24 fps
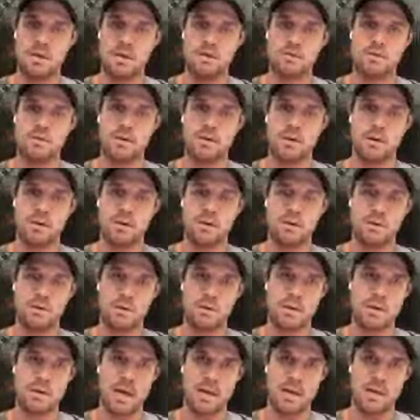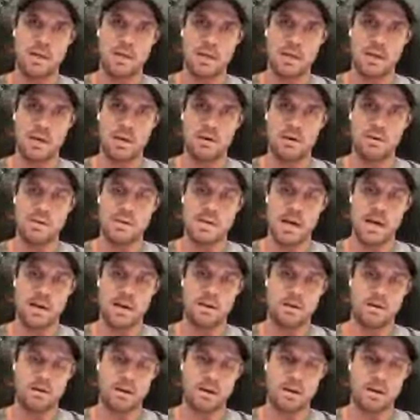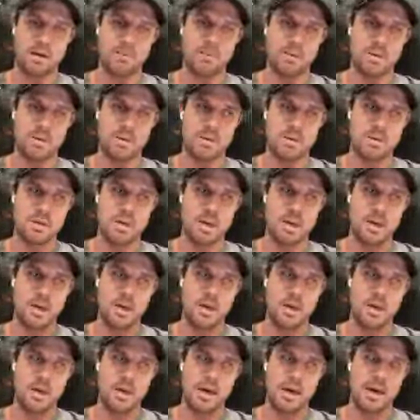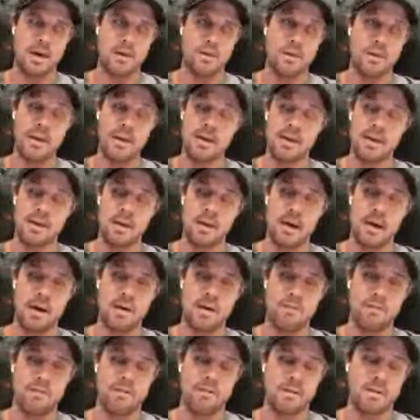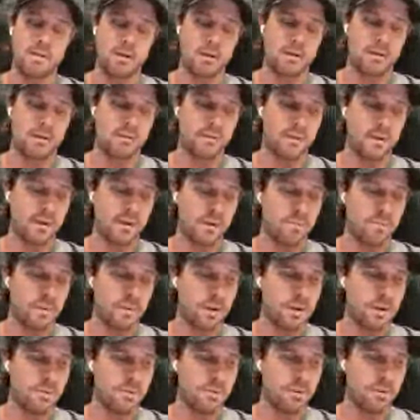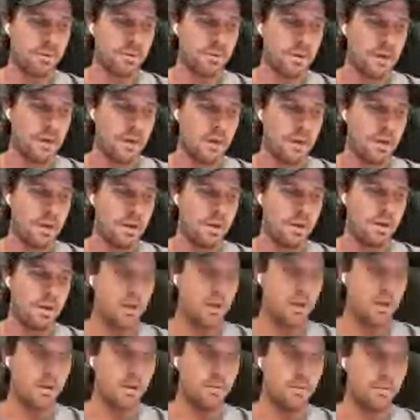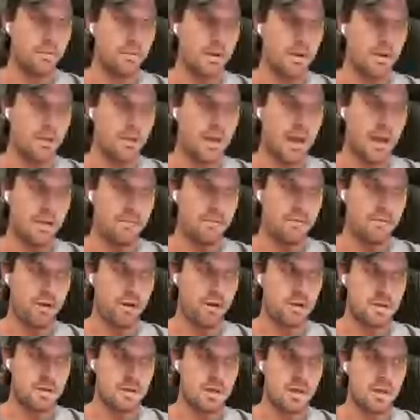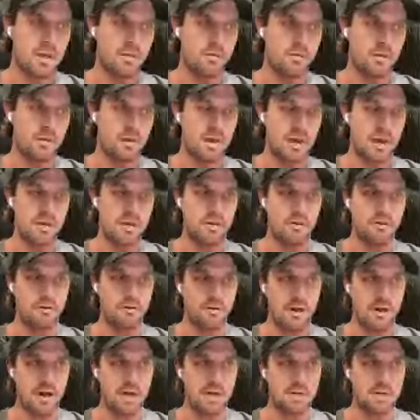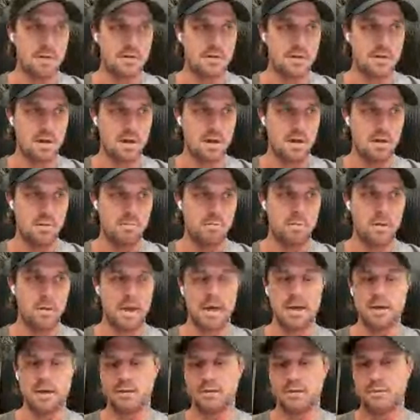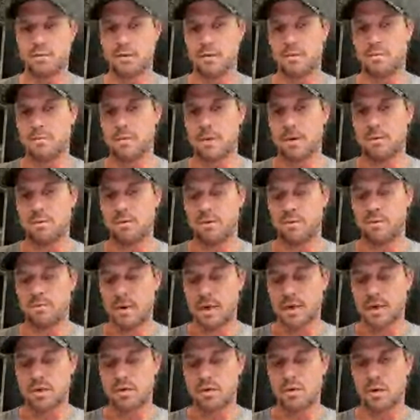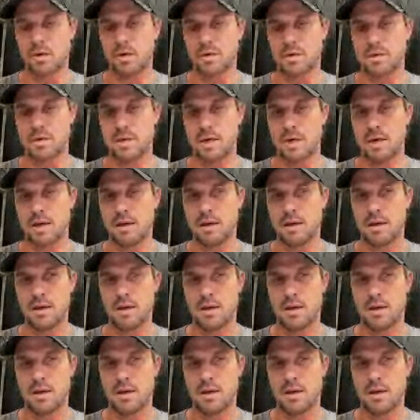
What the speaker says: So the analogy I always had in cricket was, and I think in life it's very applicable, you know, that first delivery that you face, played as with much quality,